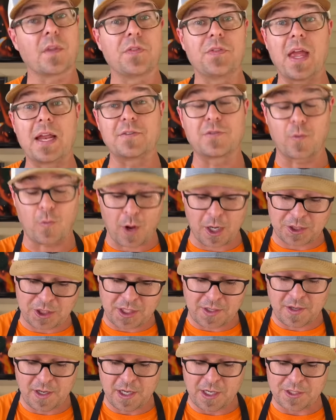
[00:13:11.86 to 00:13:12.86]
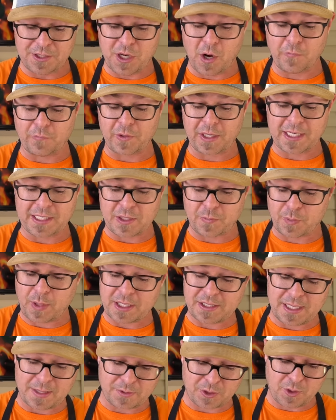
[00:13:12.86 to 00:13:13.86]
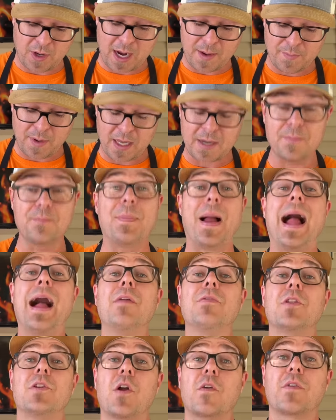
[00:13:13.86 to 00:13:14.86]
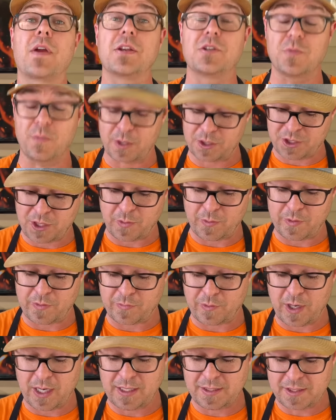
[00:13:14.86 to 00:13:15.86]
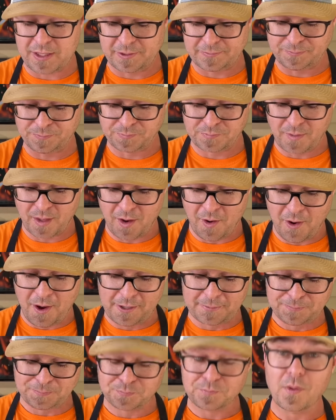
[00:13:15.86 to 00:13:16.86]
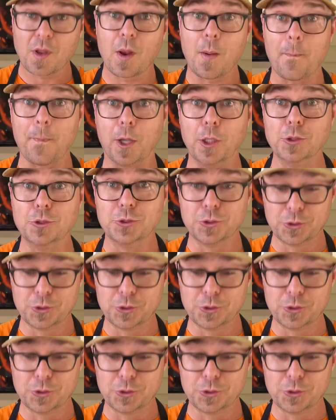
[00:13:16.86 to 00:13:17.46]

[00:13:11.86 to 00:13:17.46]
Thanks for watching. Don't forget to press that subscribe button, pound the notification button, share it with your friends. Peace.